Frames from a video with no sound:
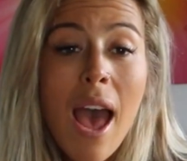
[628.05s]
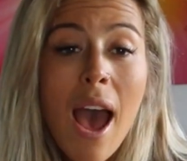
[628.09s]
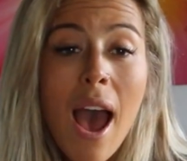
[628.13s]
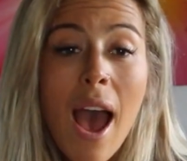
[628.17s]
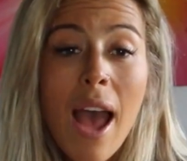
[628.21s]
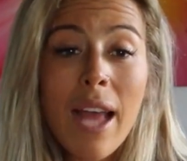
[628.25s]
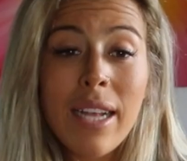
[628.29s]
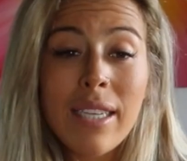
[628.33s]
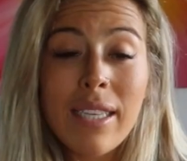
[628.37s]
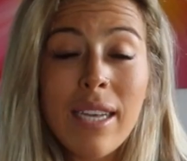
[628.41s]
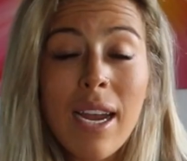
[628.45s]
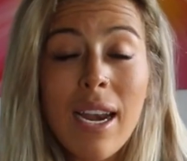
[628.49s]

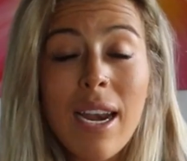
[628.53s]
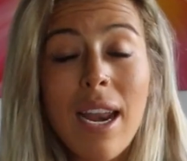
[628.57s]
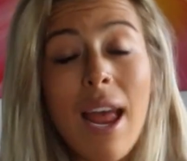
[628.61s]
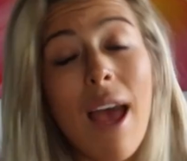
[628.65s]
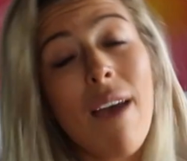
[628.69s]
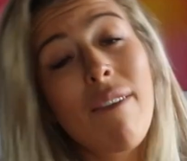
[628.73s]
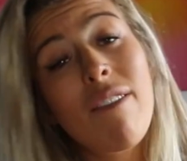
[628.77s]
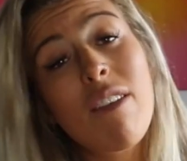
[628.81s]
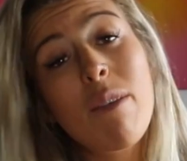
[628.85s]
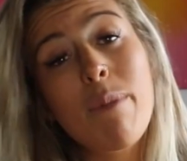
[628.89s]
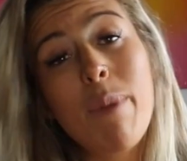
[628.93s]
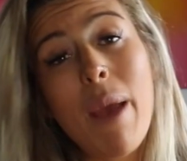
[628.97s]
I started
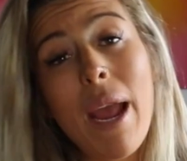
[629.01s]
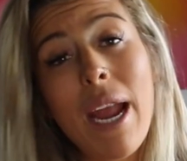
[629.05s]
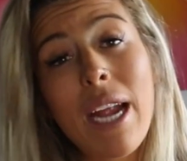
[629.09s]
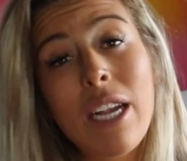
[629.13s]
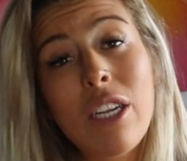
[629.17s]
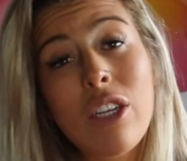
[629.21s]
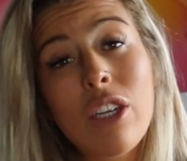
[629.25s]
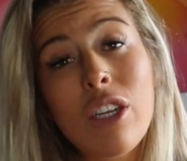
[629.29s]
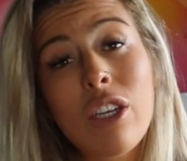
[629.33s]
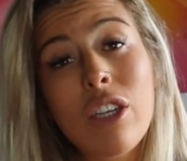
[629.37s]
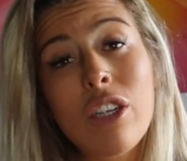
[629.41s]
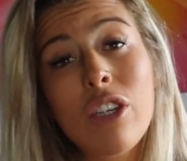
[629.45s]
having
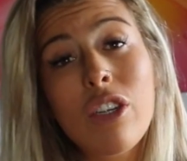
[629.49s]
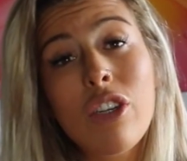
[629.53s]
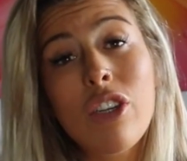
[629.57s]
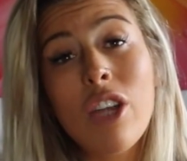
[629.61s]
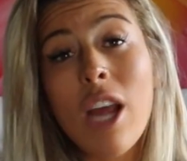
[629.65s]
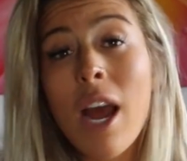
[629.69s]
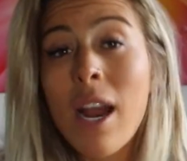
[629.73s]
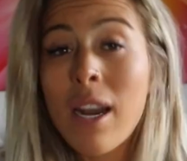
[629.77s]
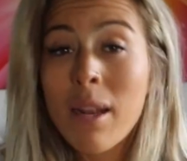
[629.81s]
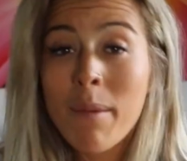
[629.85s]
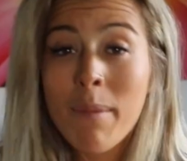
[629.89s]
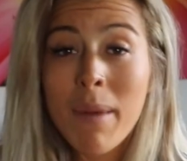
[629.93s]
pages
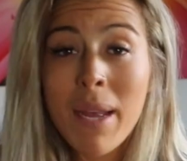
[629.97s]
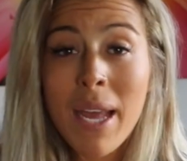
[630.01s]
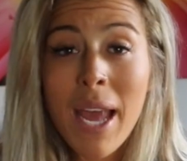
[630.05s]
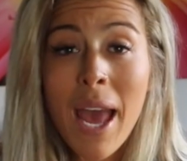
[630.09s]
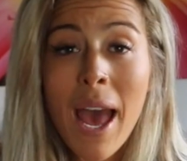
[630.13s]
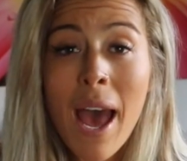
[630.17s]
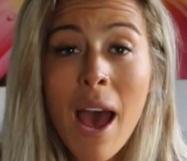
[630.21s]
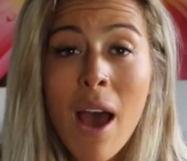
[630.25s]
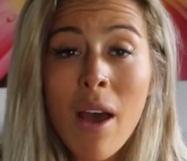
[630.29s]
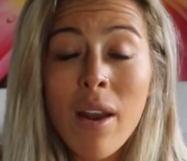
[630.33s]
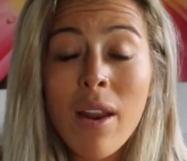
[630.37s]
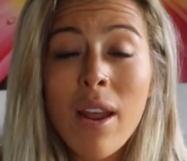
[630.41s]
shouting me
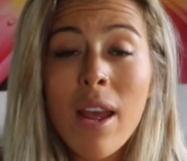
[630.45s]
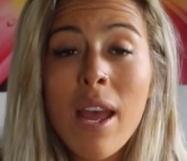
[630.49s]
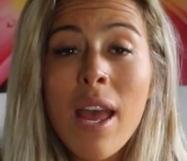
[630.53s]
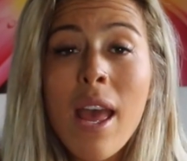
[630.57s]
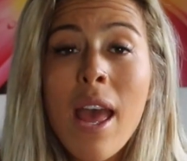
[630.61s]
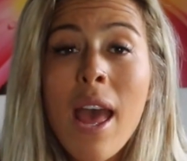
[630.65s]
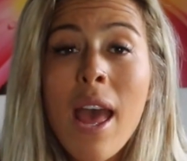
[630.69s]
out,